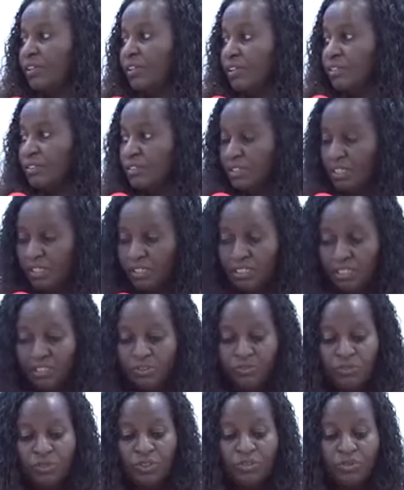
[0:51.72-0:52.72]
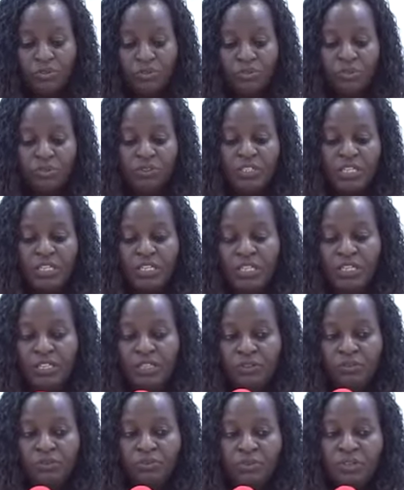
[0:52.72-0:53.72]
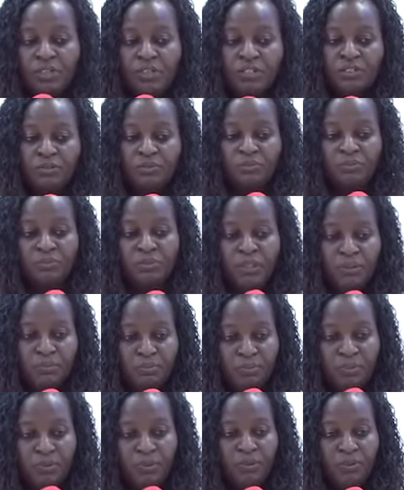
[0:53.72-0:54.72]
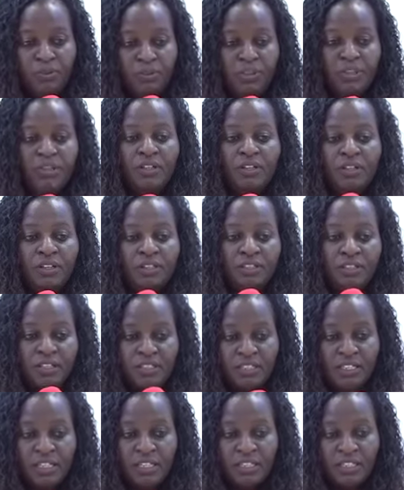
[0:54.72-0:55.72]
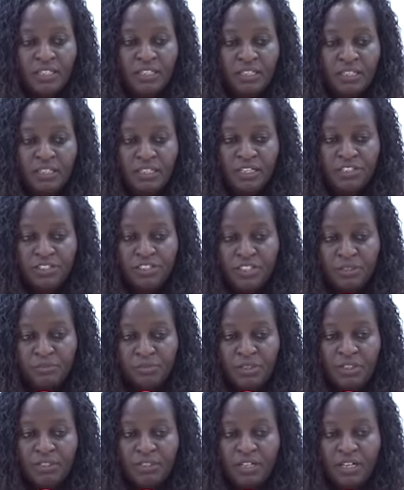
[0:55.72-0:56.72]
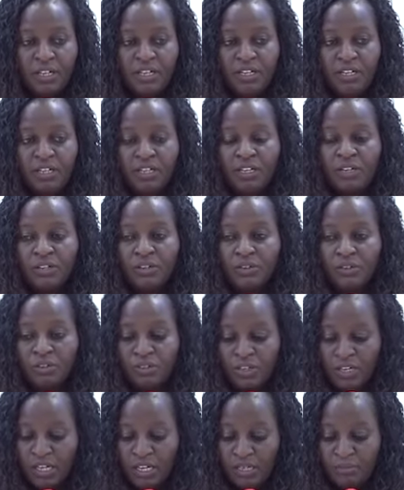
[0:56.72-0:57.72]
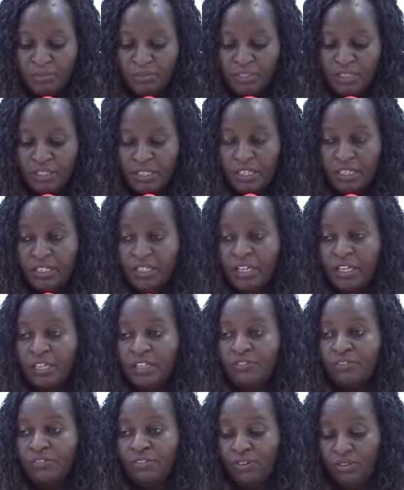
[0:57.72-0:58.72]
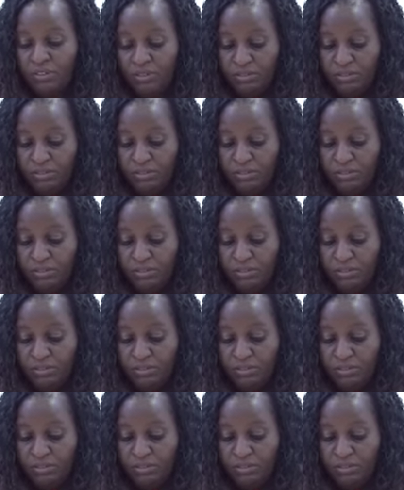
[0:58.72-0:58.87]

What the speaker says: He said he's going to deal with people that are in leadership that are corrupt and evil.